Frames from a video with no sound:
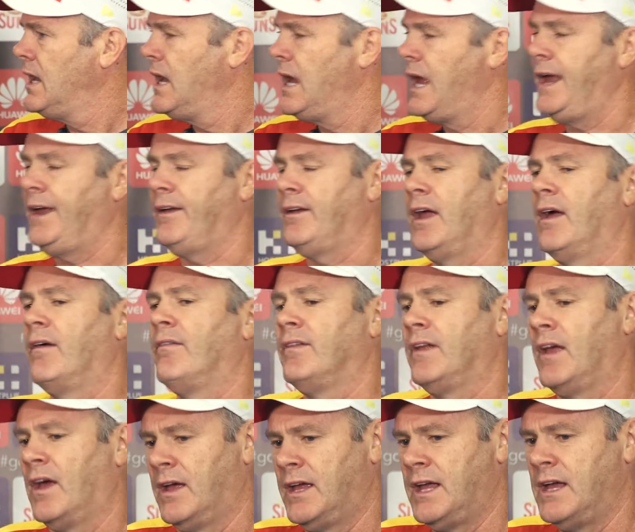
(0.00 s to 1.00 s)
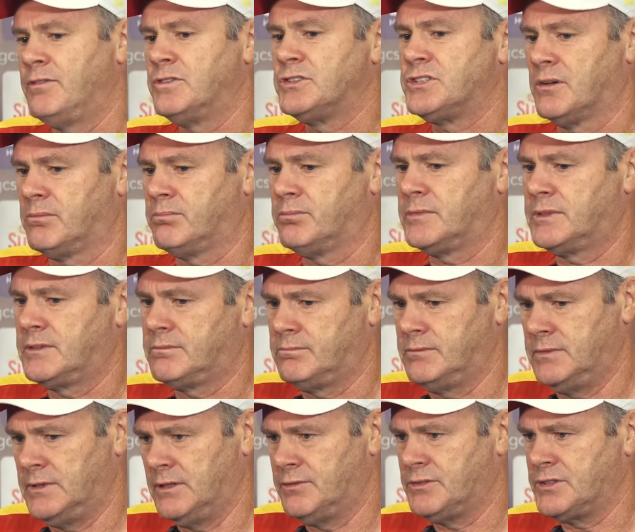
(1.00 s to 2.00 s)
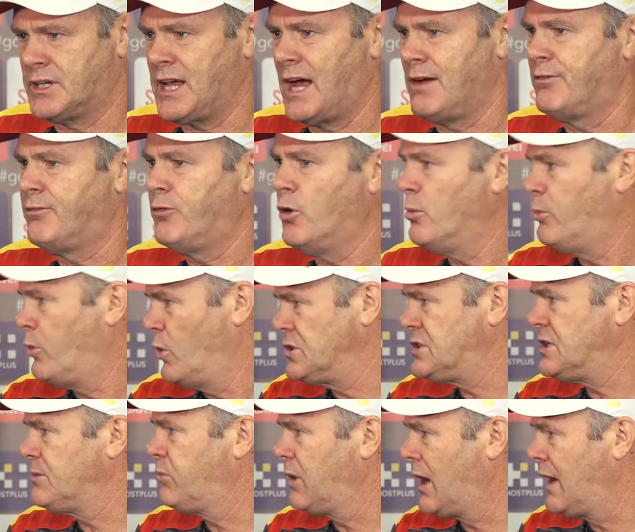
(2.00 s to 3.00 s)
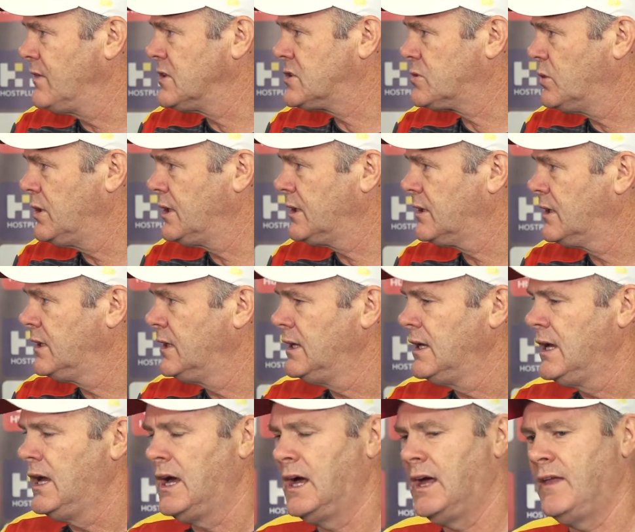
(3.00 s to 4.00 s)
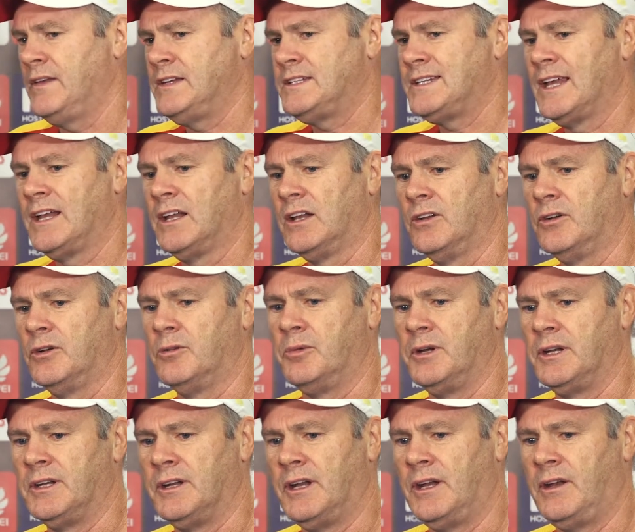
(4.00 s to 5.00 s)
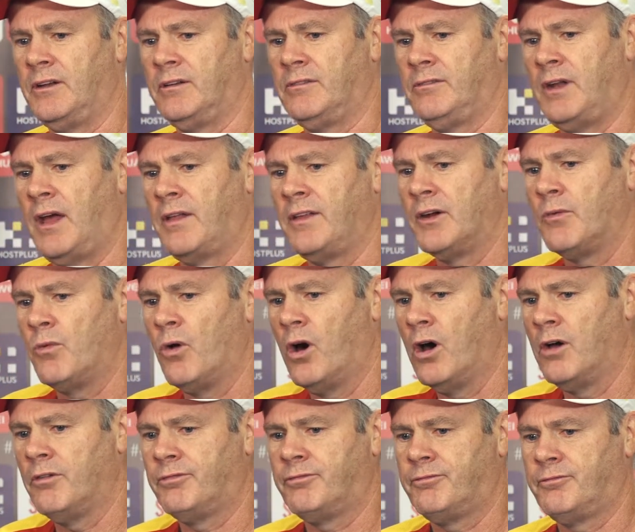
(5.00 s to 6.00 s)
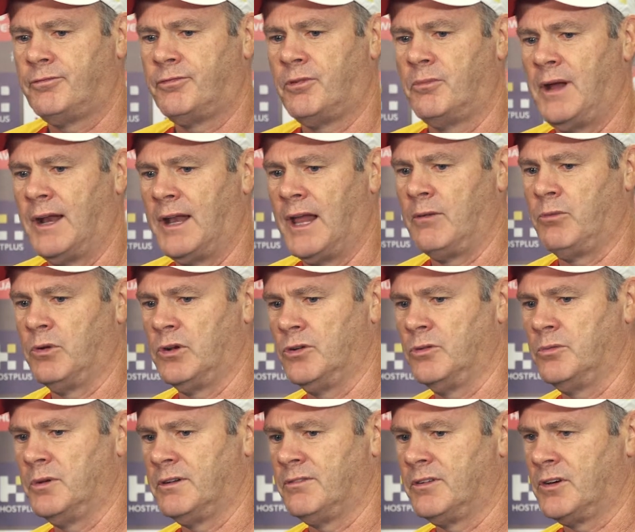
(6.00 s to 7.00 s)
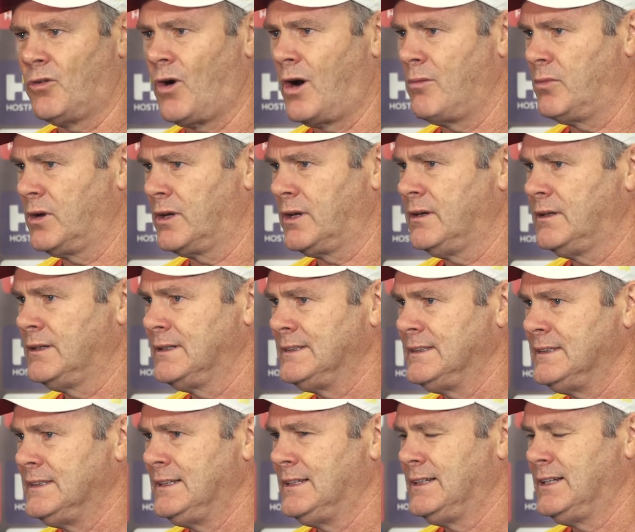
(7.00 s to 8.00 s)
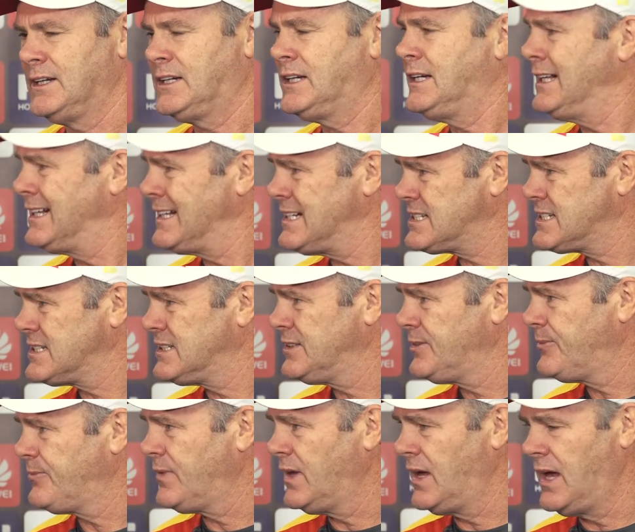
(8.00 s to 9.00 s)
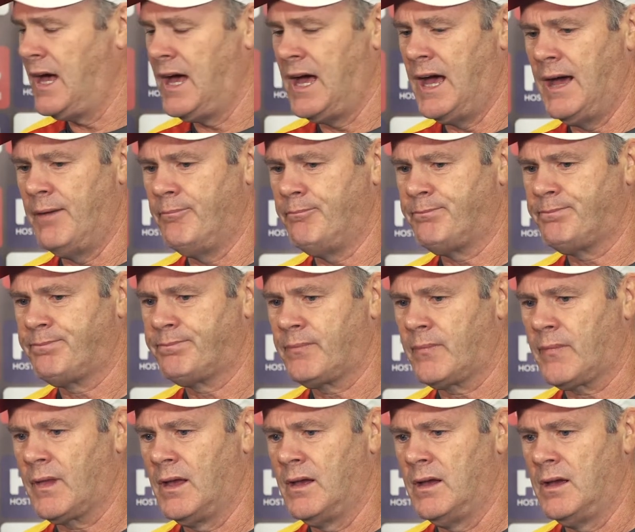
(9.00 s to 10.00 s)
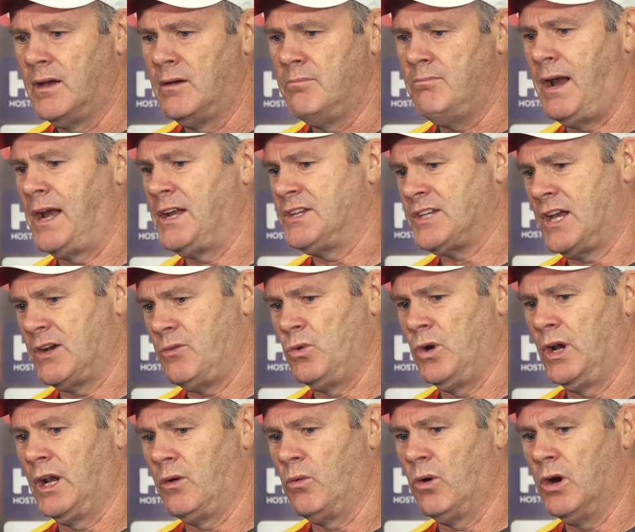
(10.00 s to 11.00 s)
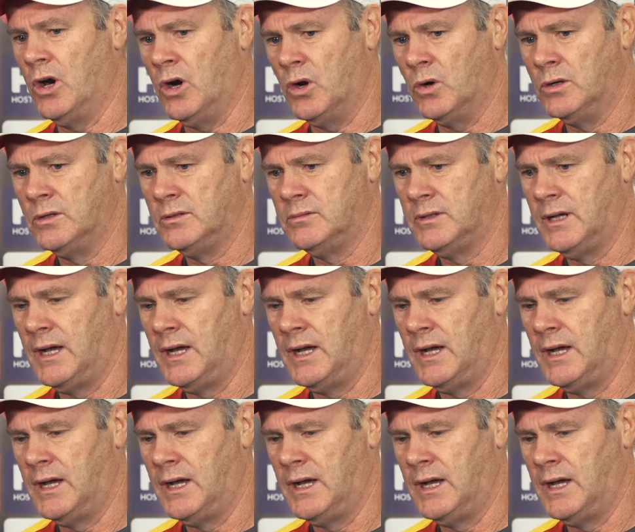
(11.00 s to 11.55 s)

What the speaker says: If it was a game for 4 points, he'd play this week. He's had a little bit, he arrived from Adelaide with a little bit of a grumbly Achilles. Managed that really well,